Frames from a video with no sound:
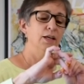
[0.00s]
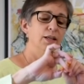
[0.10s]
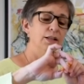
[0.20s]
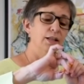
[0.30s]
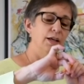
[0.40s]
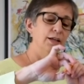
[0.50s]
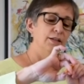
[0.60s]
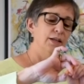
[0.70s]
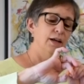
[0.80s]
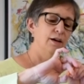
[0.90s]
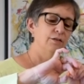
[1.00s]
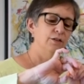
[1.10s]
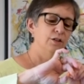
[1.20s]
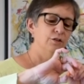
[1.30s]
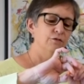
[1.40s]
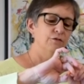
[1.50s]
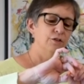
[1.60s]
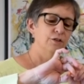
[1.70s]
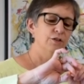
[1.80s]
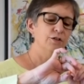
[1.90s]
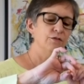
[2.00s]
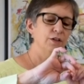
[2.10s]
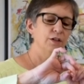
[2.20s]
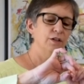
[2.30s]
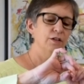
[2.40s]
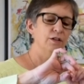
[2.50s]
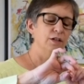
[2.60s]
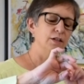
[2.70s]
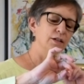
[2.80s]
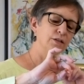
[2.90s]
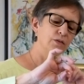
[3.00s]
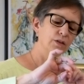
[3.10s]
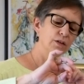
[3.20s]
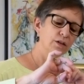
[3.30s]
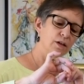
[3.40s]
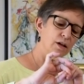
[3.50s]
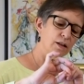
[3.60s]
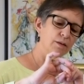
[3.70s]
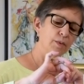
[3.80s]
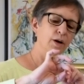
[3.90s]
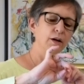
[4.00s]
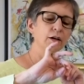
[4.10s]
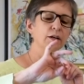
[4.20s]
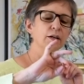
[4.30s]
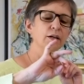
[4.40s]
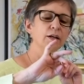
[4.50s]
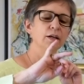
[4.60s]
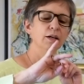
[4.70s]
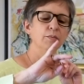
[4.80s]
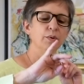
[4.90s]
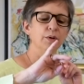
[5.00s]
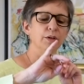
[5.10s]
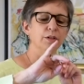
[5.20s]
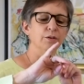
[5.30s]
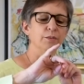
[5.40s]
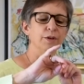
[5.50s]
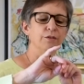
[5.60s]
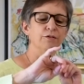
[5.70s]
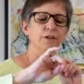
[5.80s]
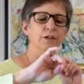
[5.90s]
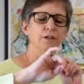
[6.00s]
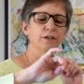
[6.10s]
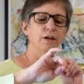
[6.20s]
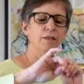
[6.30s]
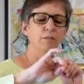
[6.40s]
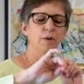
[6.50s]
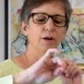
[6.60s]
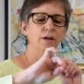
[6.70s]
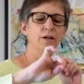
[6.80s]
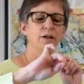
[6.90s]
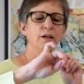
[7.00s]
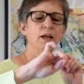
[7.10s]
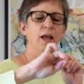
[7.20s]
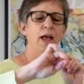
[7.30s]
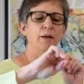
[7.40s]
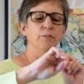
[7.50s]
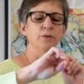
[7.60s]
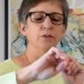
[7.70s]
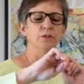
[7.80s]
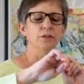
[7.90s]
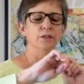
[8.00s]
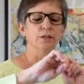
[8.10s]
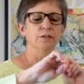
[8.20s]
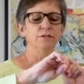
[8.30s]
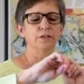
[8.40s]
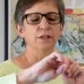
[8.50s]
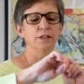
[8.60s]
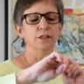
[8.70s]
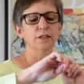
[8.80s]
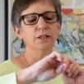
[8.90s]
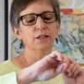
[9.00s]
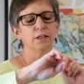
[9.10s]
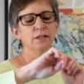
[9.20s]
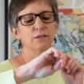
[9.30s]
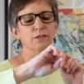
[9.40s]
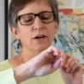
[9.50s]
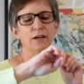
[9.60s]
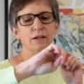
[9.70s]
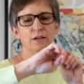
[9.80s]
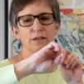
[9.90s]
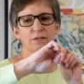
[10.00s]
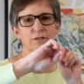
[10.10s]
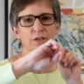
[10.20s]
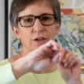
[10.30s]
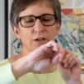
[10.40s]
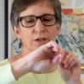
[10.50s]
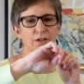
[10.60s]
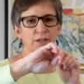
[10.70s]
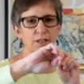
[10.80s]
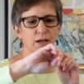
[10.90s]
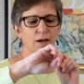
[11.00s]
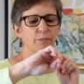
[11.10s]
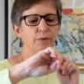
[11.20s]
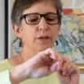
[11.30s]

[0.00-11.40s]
Lay down your first finger, your index finger, on the mark. Put your ring finger on the mark, and put your little finger right on the very top.